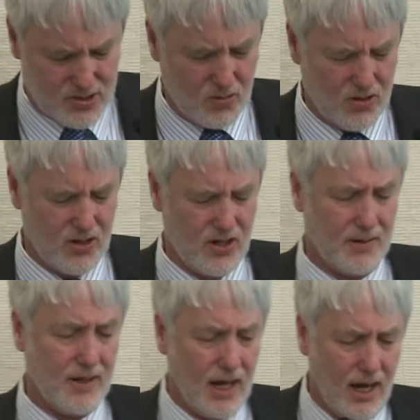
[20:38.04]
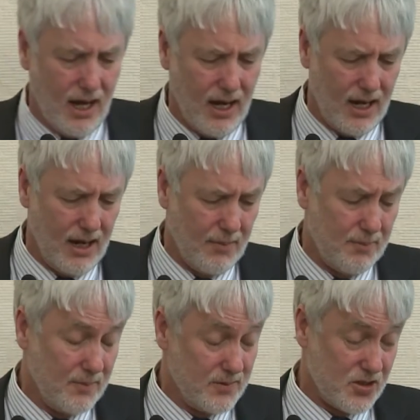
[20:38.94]
were
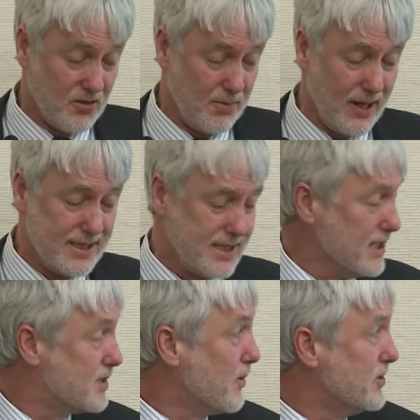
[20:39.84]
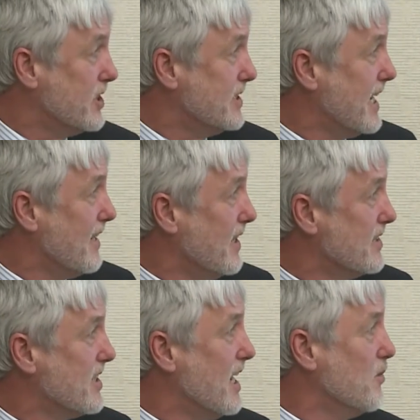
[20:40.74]
sort of placing spreadsheets out there
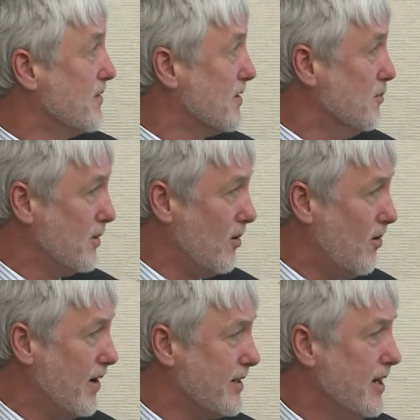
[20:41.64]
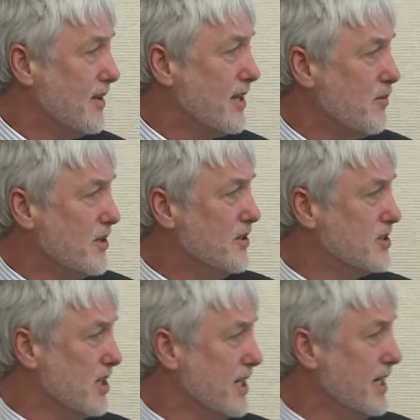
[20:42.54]
saying we've complied. They were
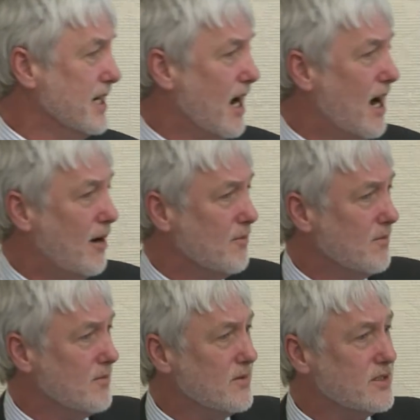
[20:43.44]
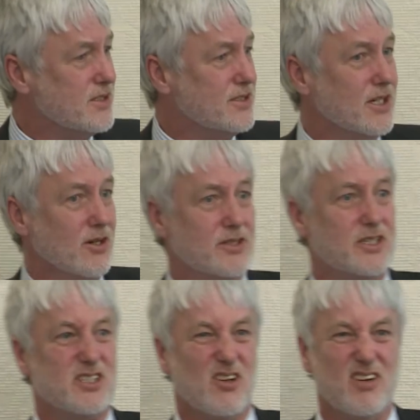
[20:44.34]
usually
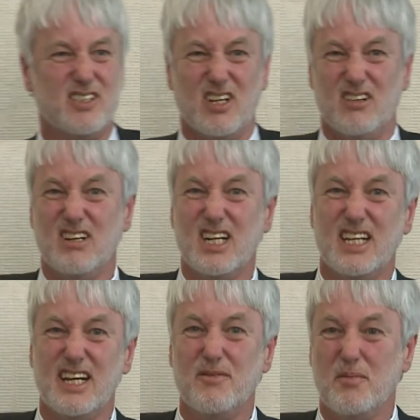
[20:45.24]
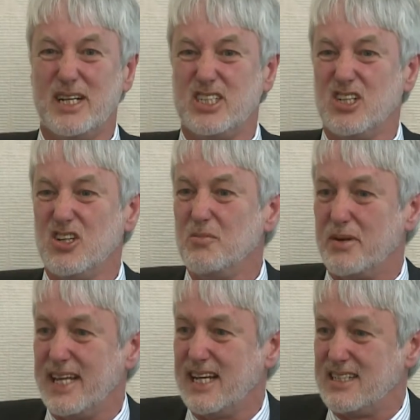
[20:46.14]
designed so that really the information couldn't
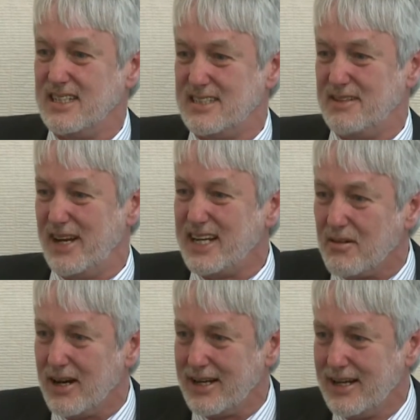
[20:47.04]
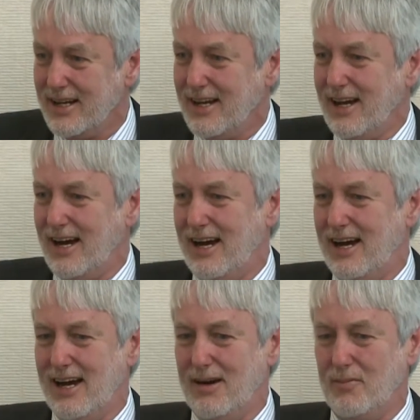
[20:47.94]
be that sensitive anyway.
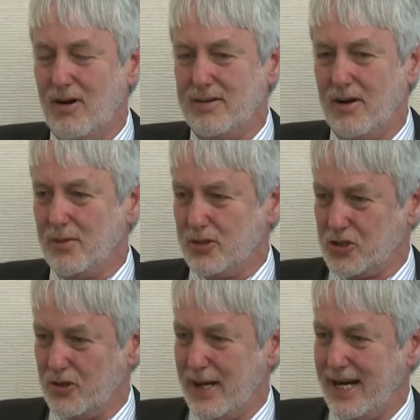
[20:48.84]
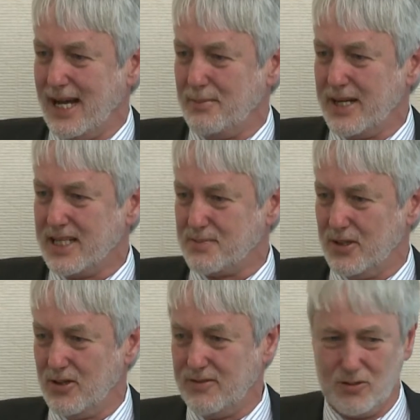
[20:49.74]
I'm not sure about ABS, but
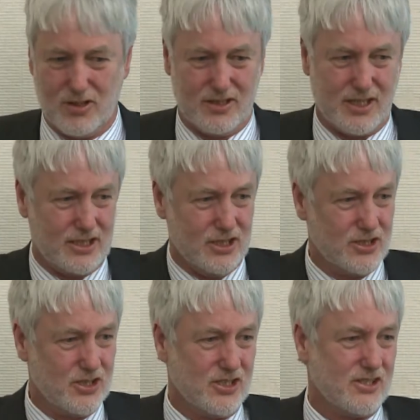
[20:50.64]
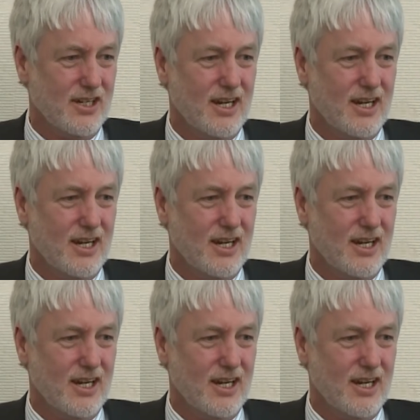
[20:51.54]
a lot of organisations just